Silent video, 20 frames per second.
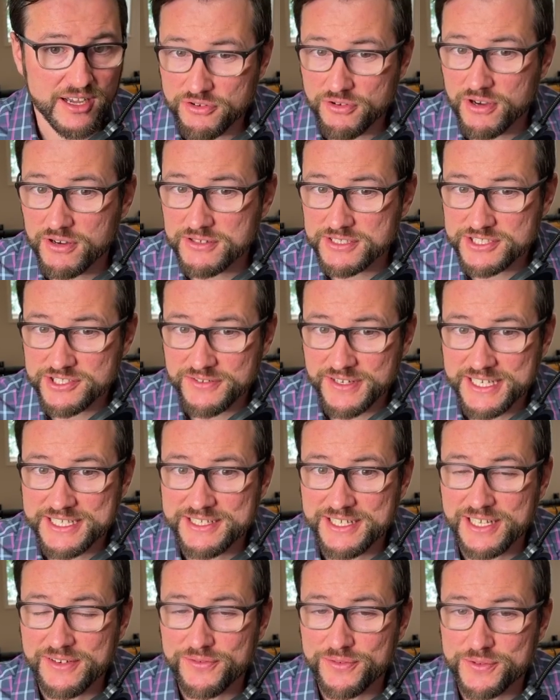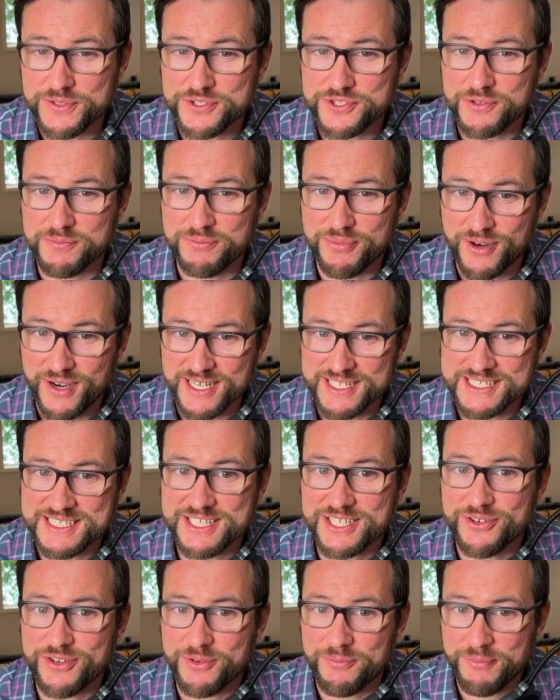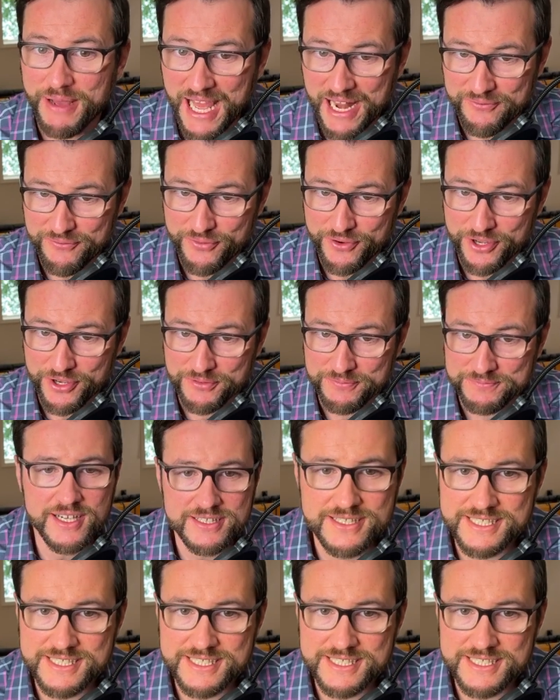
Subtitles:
You also need to influence your boss to go to bat for you.